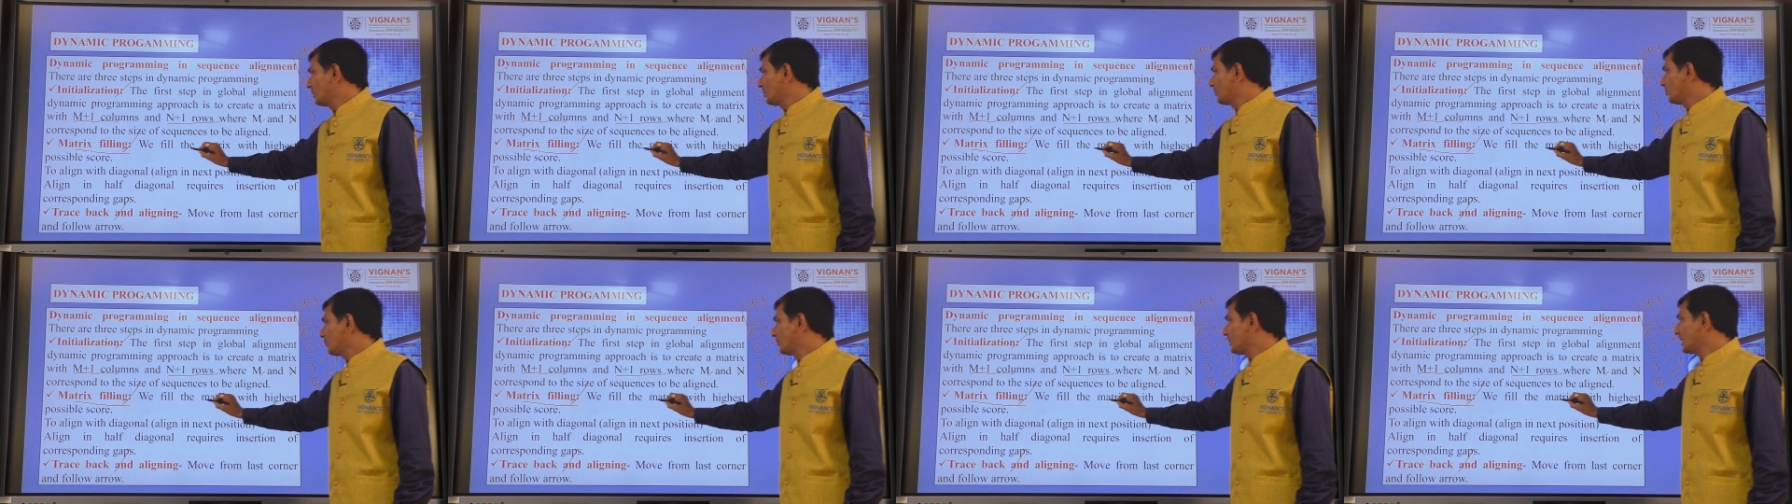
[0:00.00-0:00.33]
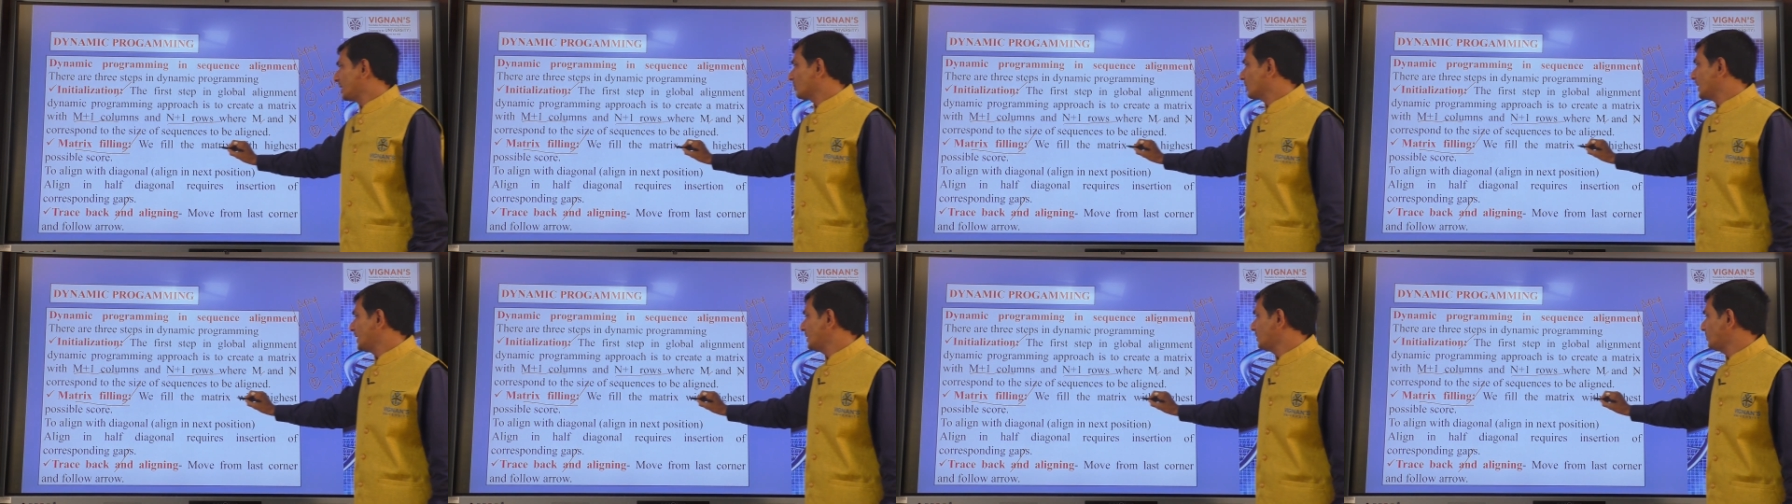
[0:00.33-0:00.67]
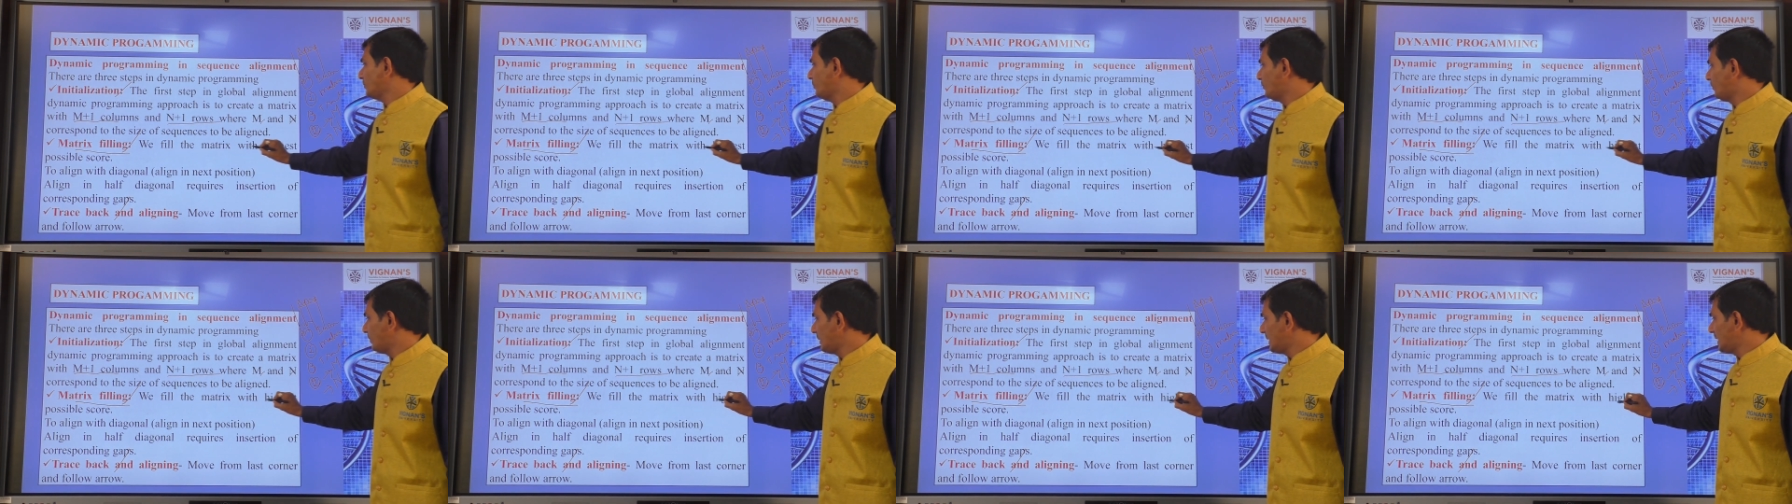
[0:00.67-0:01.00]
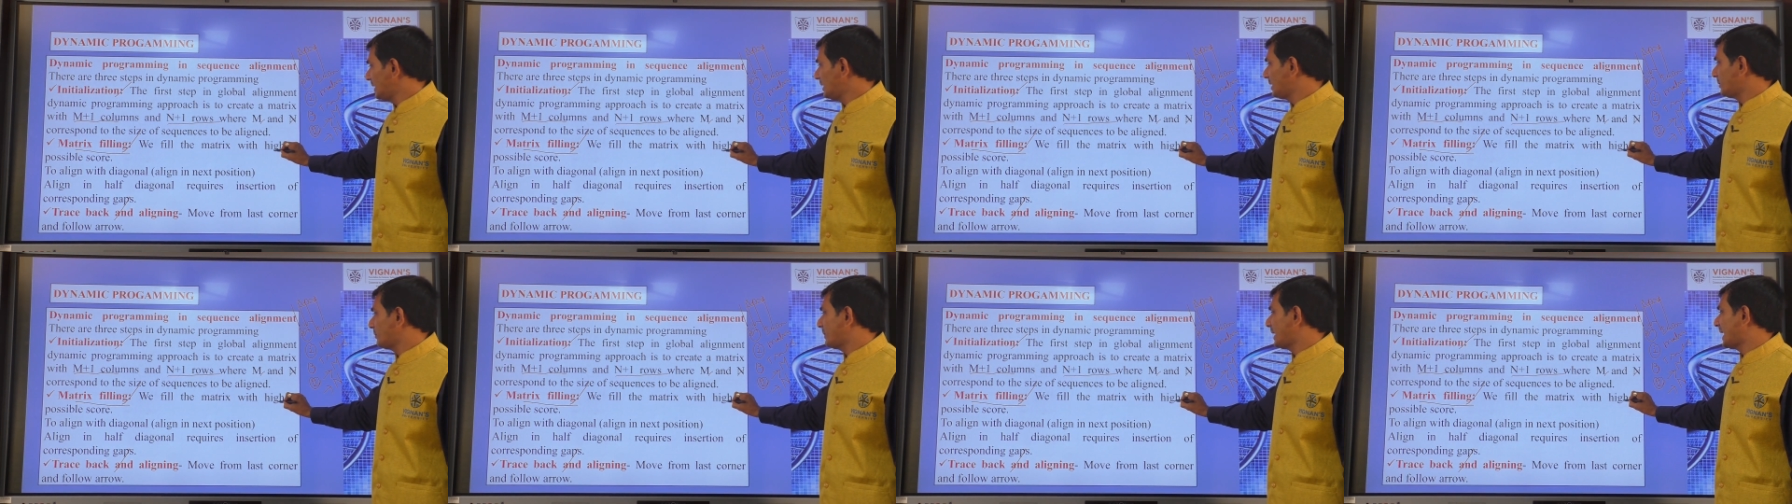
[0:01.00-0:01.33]
we are going to
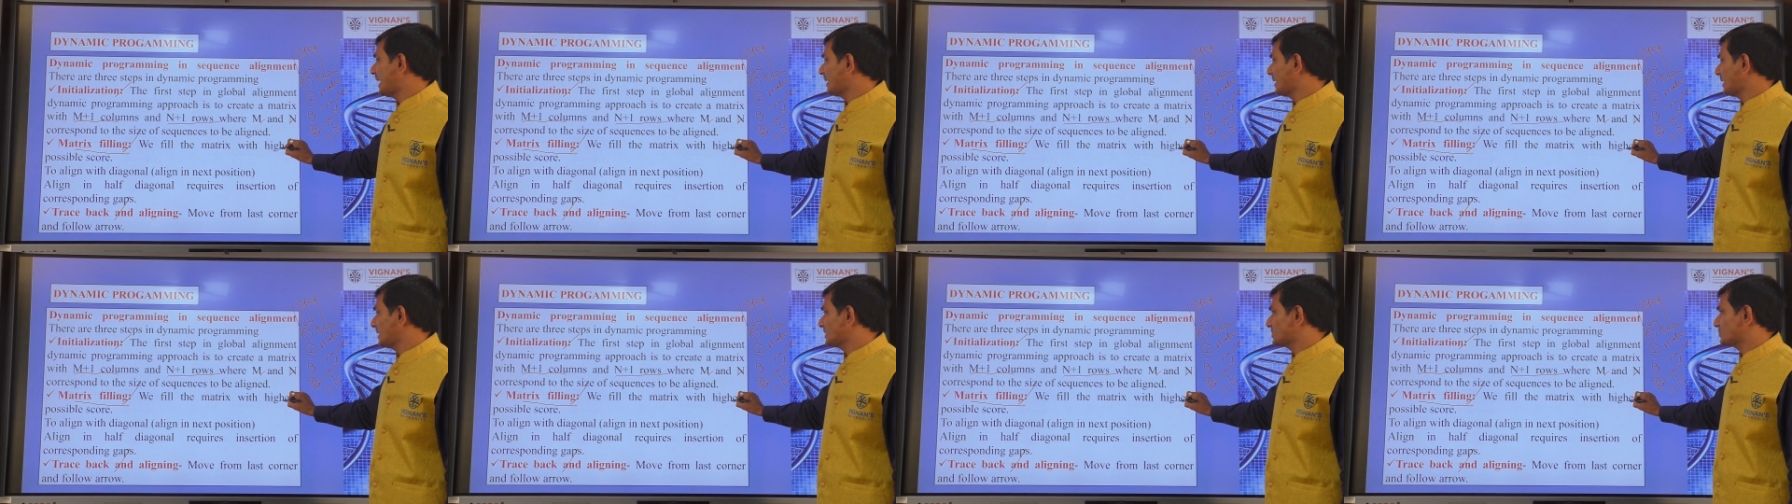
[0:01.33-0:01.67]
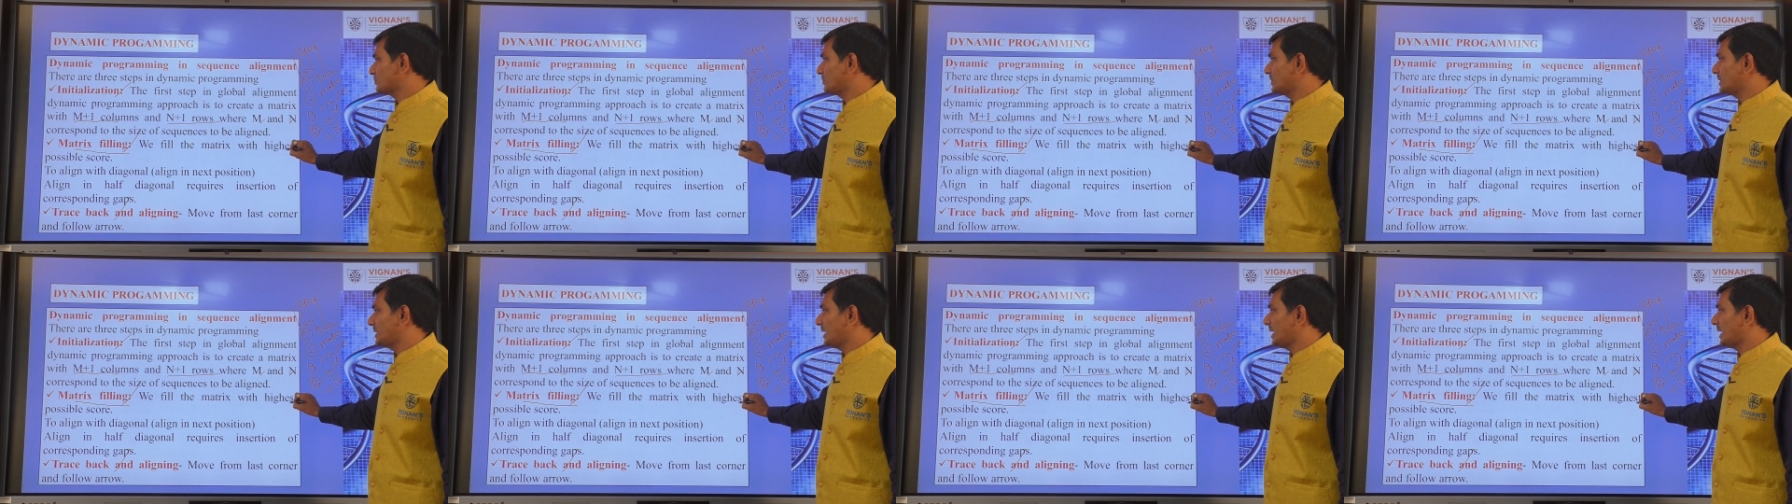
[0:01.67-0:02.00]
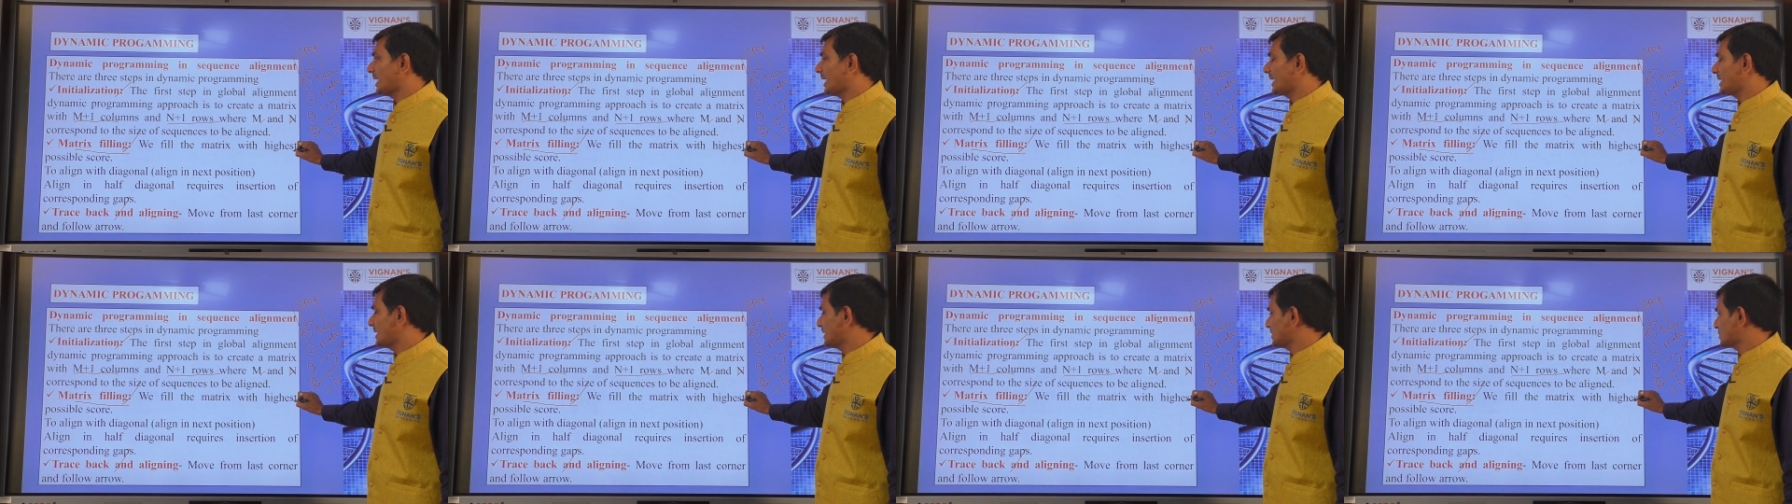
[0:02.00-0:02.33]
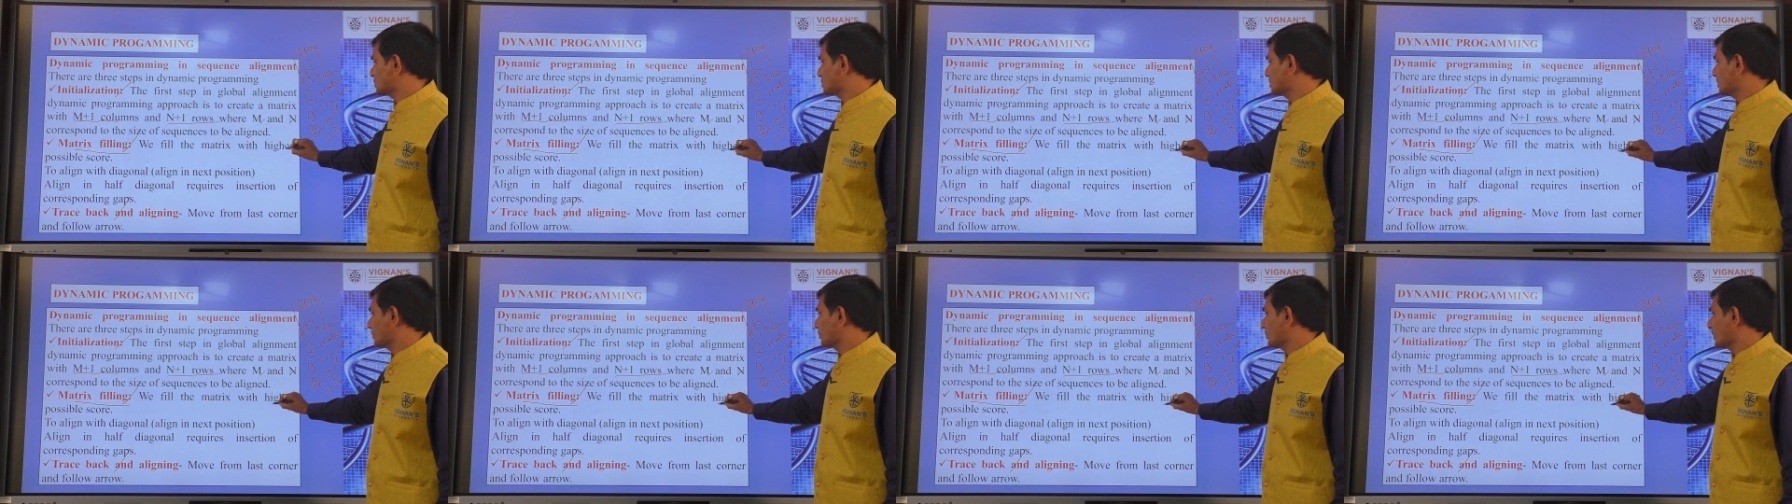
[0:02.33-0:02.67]
fill the matrix with the highest
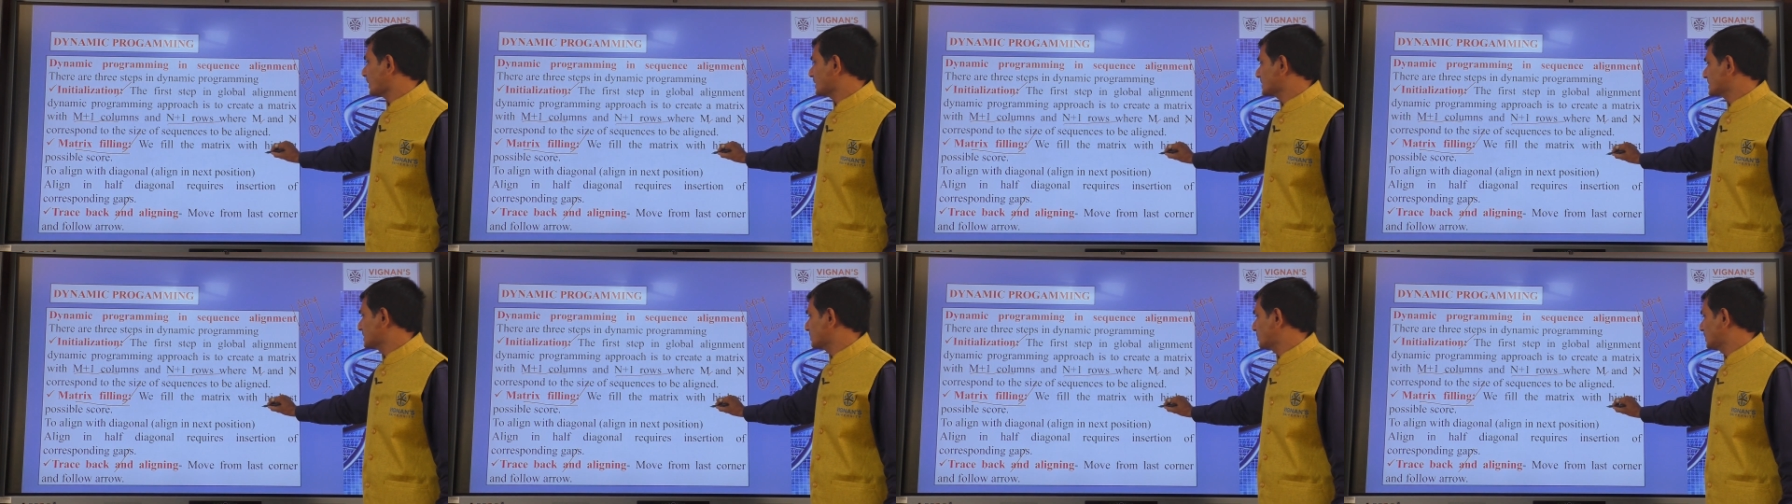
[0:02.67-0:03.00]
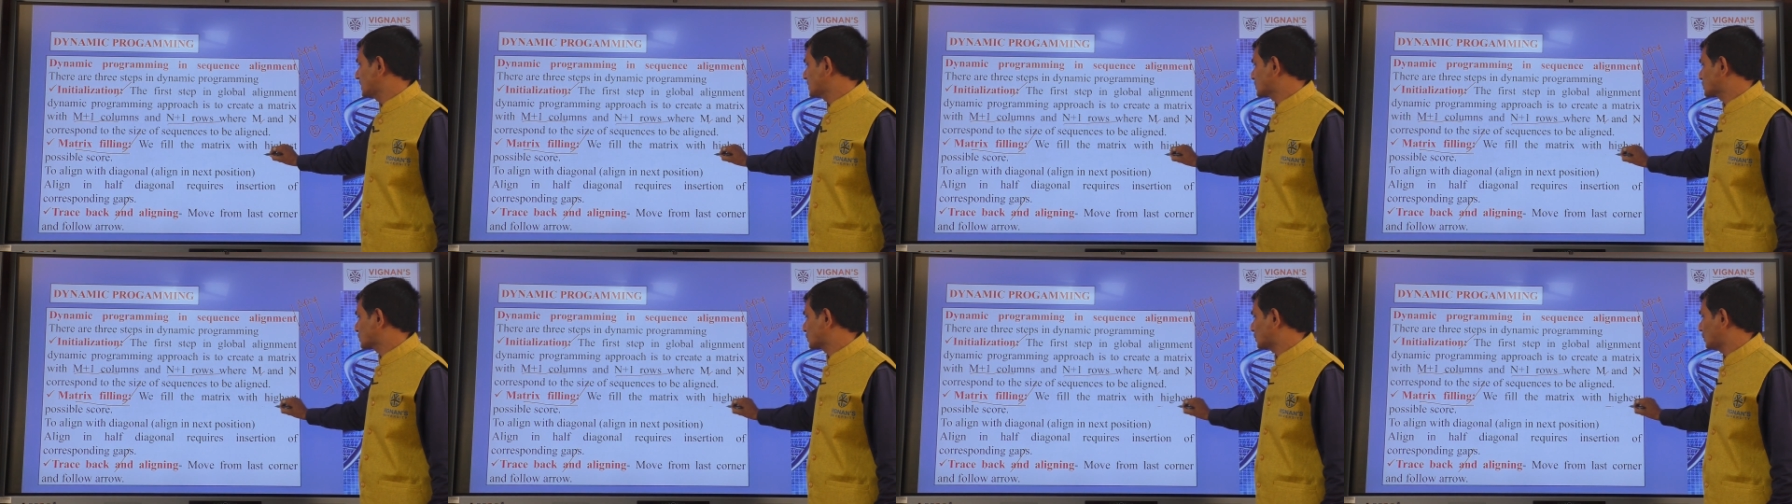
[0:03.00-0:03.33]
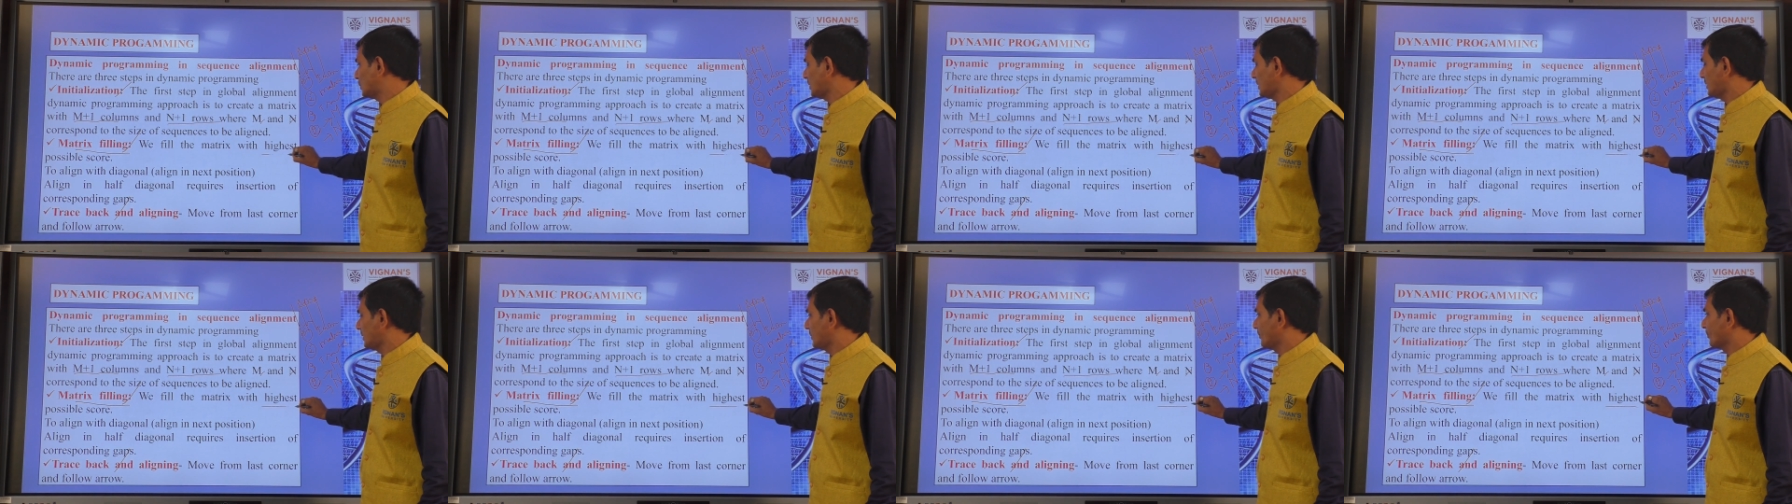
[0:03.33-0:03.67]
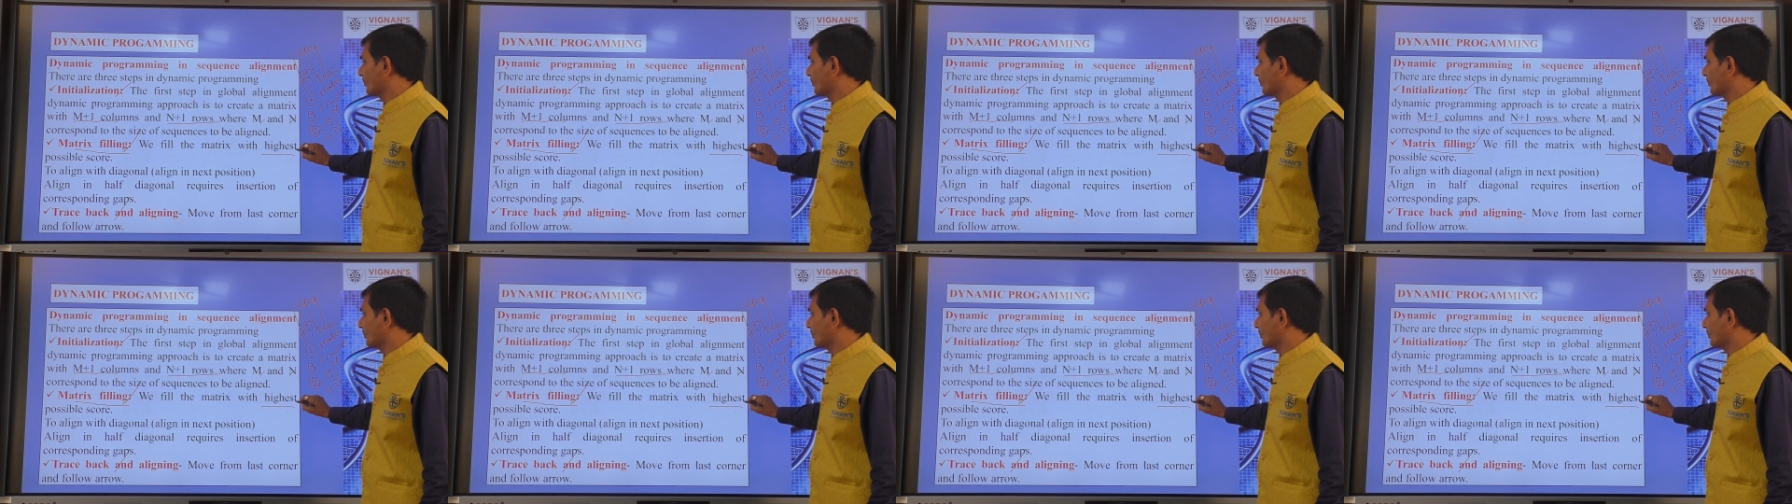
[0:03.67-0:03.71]
possible score